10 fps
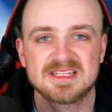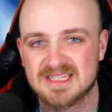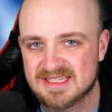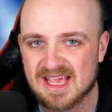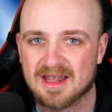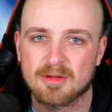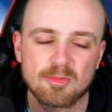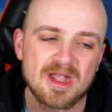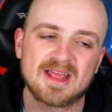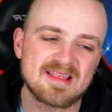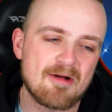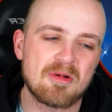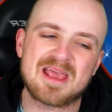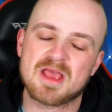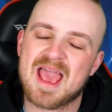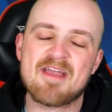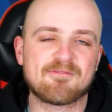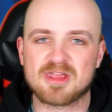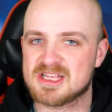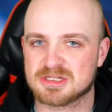City end up winning. That way, every